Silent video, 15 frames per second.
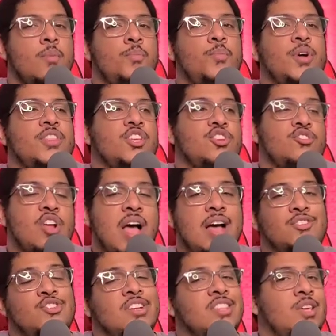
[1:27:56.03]
But the
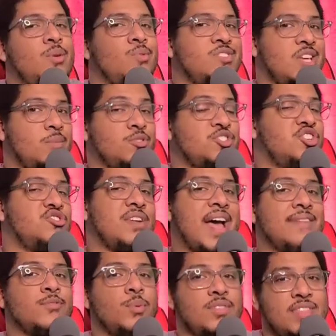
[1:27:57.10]
contract that he was able to
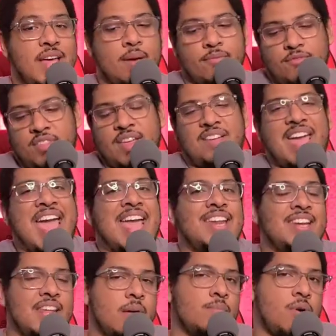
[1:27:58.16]
draft with them for the
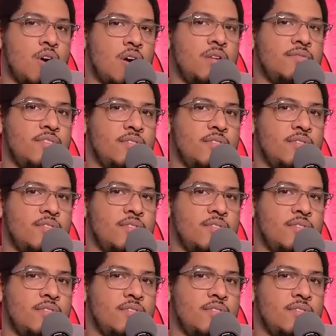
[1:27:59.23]
ending part of the